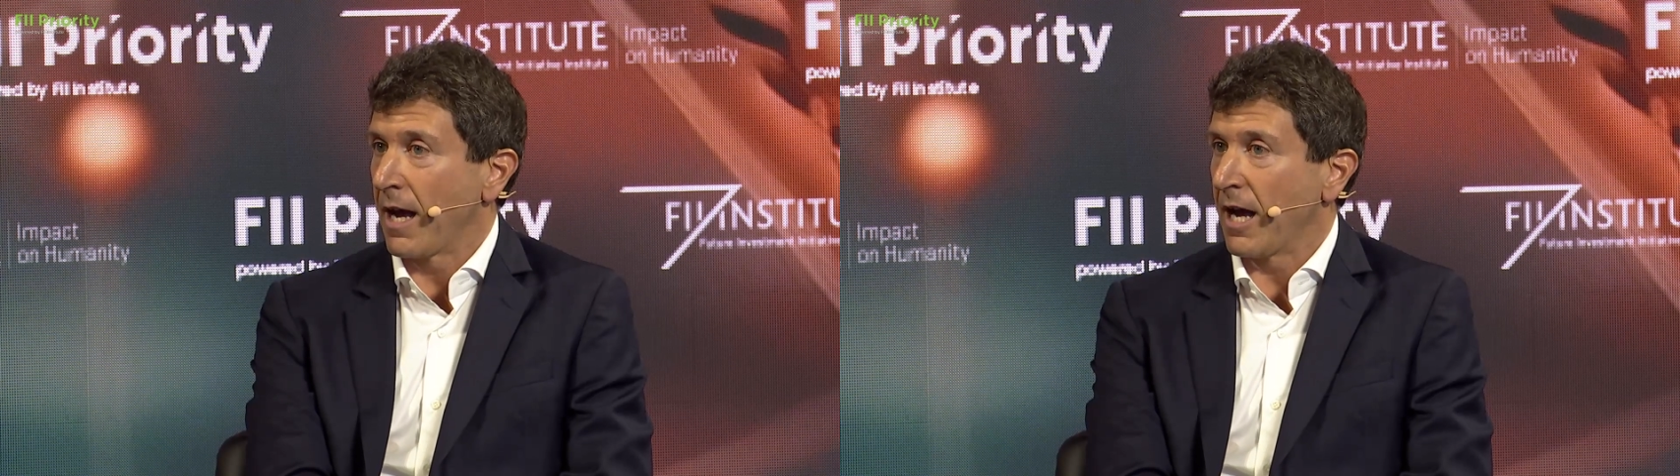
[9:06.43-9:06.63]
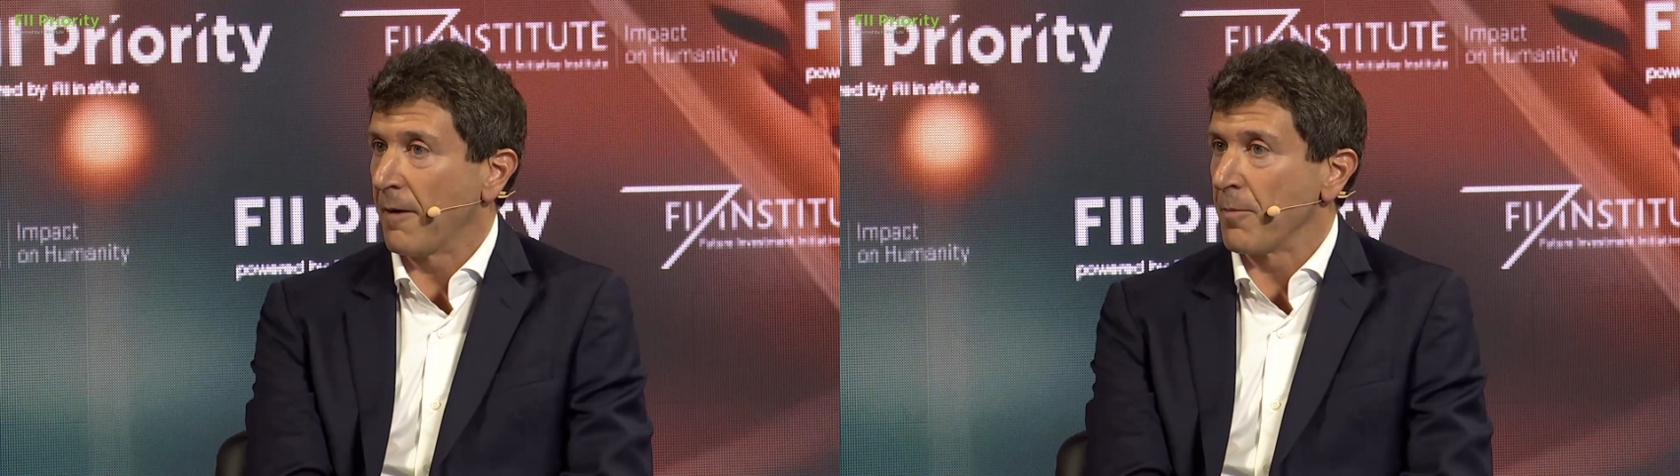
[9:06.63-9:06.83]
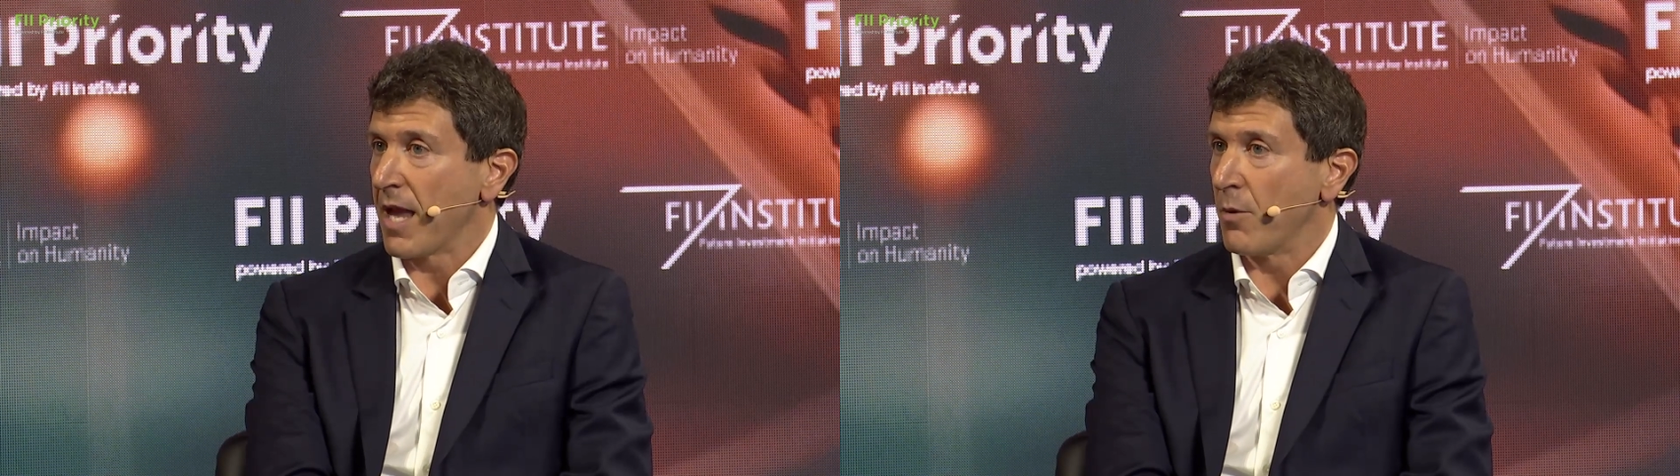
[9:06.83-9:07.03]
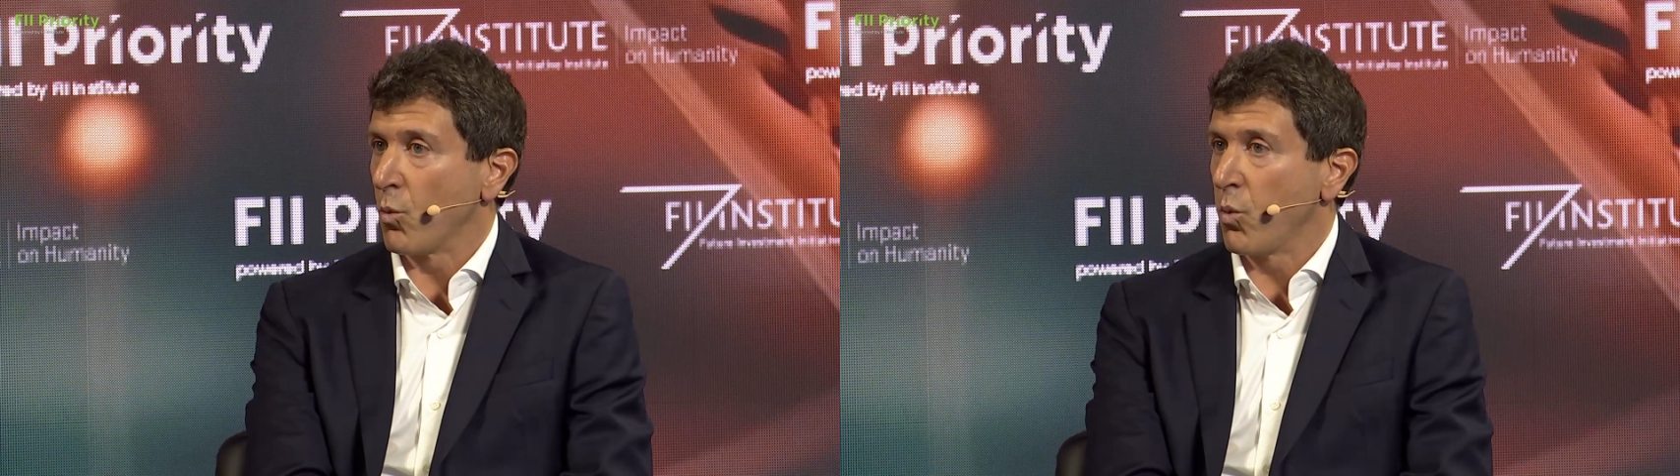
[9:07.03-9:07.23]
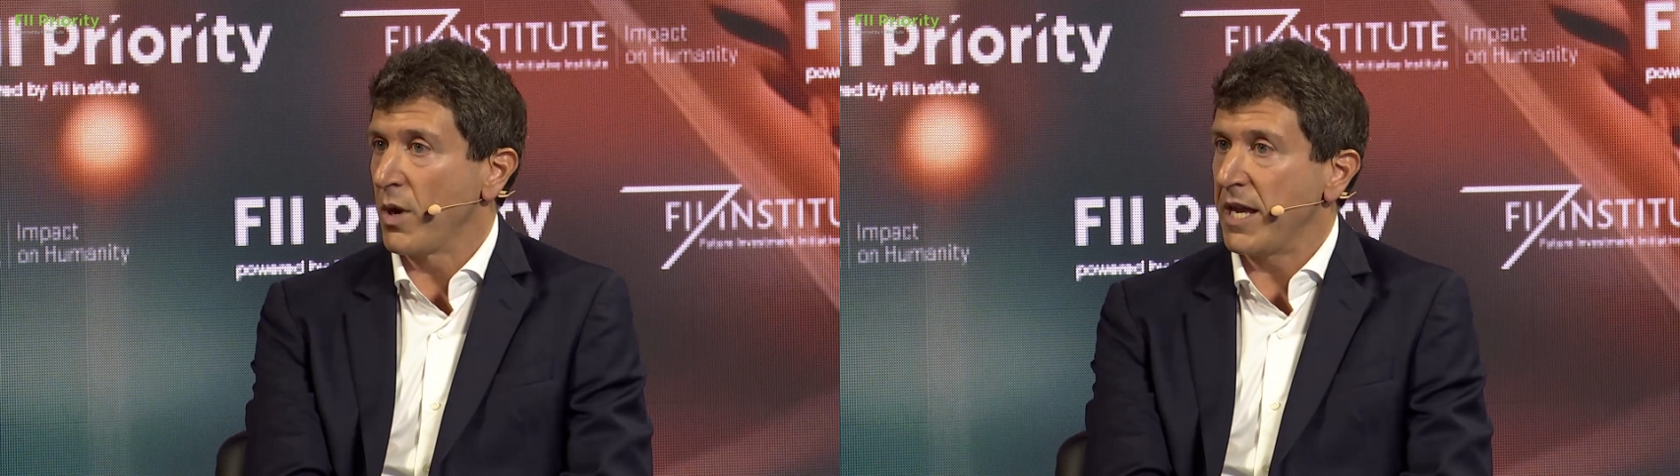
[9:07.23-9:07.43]
Um,
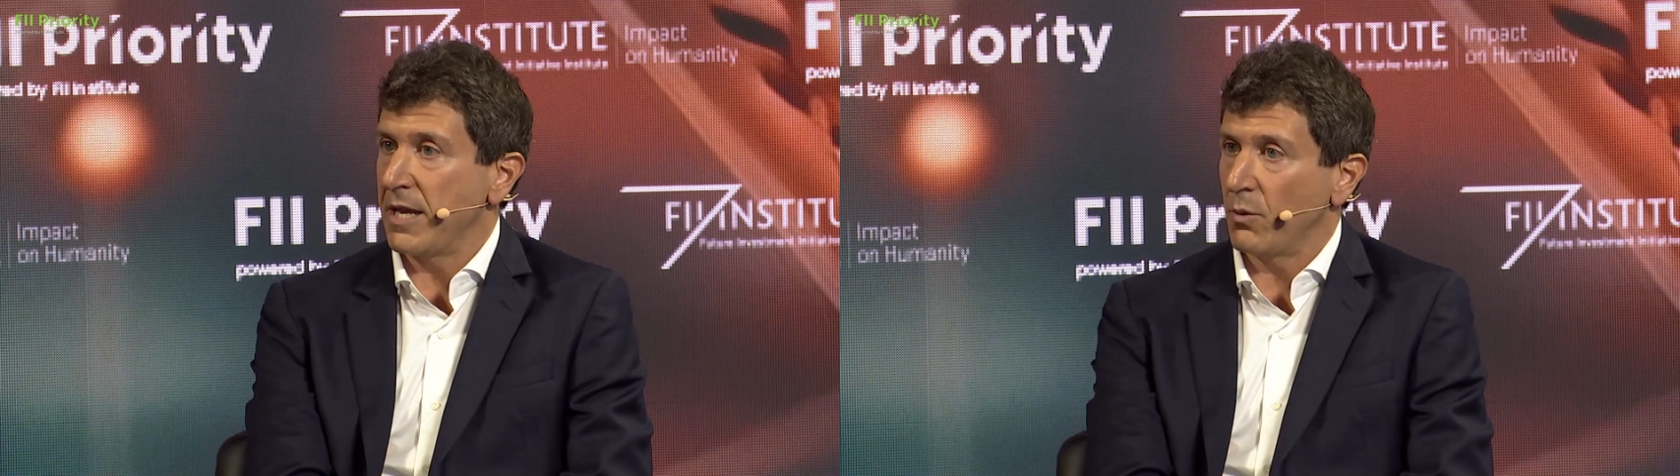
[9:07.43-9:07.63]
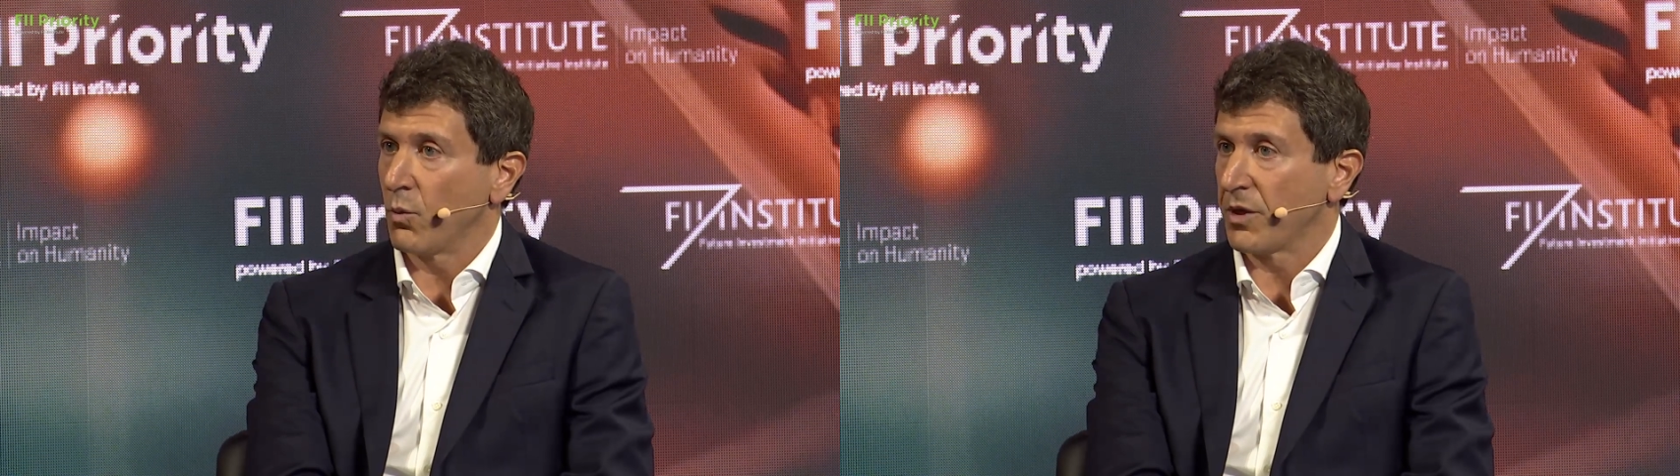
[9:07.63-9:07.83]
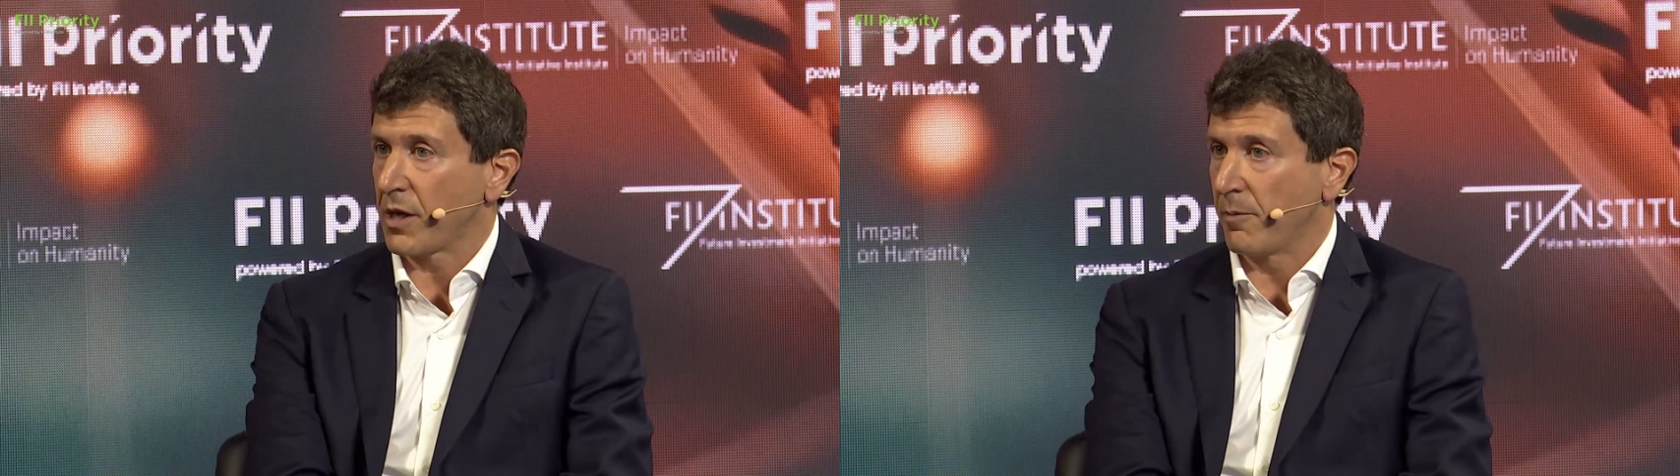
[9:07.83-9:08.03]
and we, with